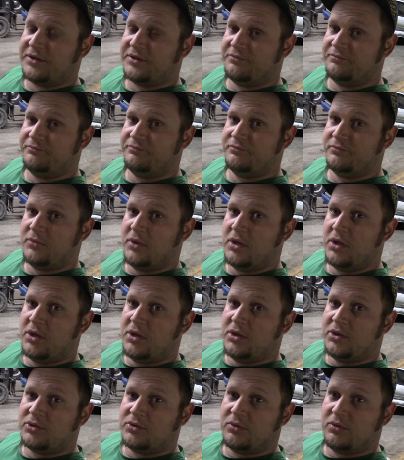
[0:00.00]
So
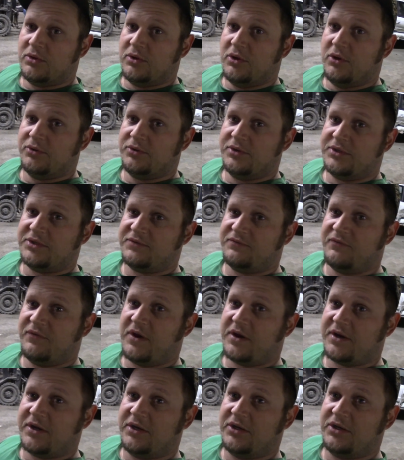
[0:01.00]
I'm going to load this
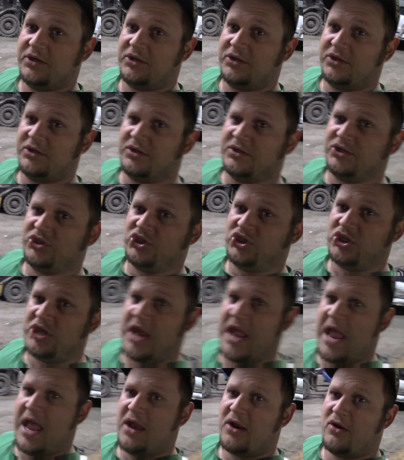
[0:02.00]
fucking
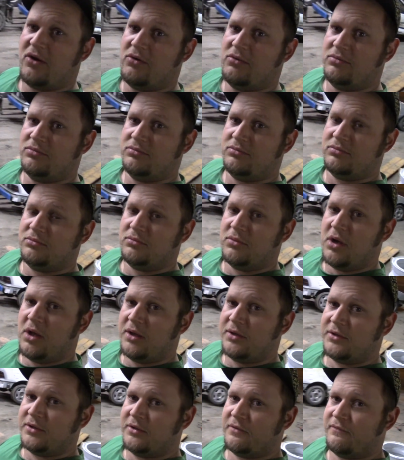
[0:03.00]
shadow
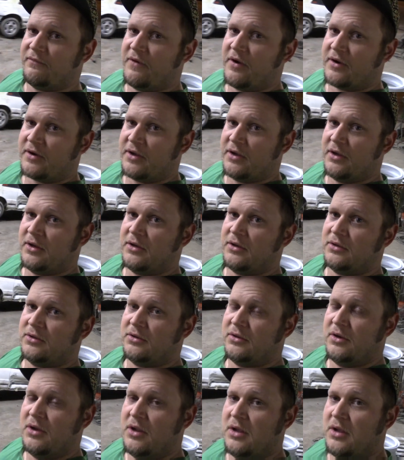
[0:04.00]
onto the fucking